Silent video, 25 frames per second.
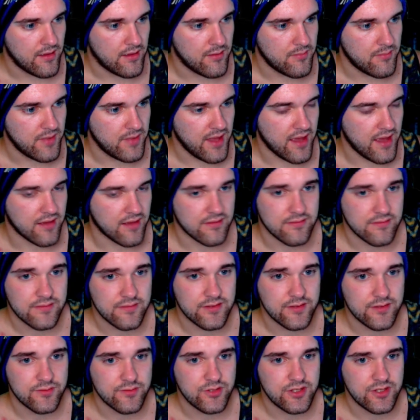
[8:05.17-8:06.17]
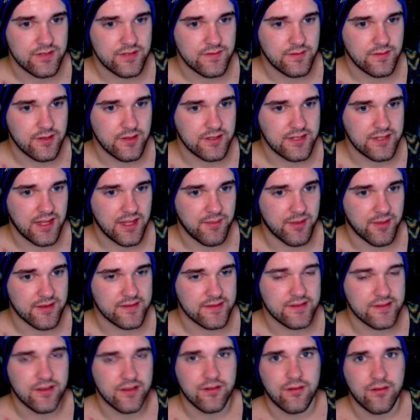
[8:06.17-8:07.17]
But yeah, so she's a demon,
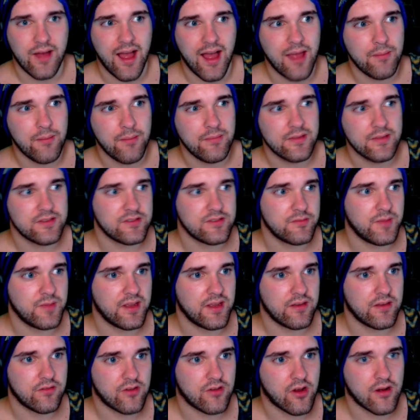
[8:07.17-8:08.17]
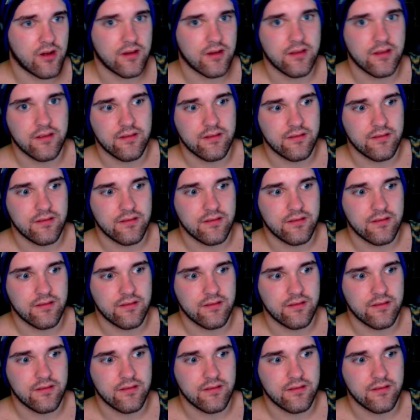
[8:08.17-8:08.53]
so I'm assuming dark,